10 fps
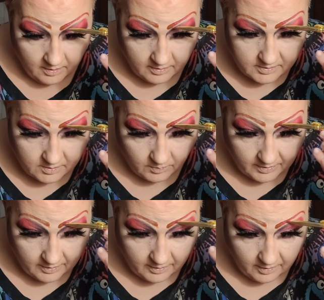So
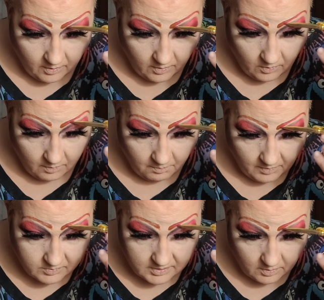we're gonna go
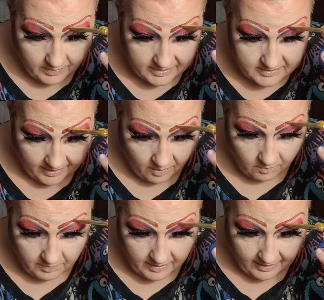most of the way down,
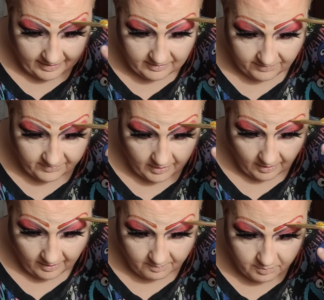but I love an
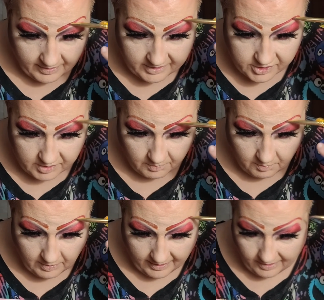ombre shimmer
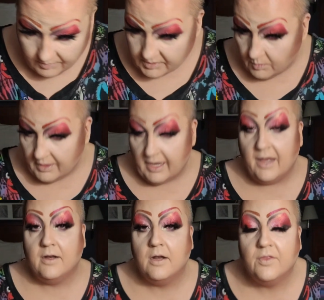brow, so we're gonna add
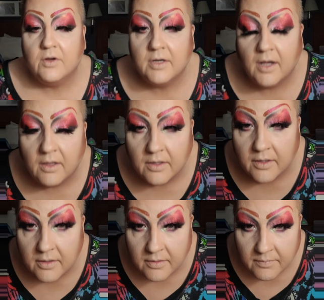another color.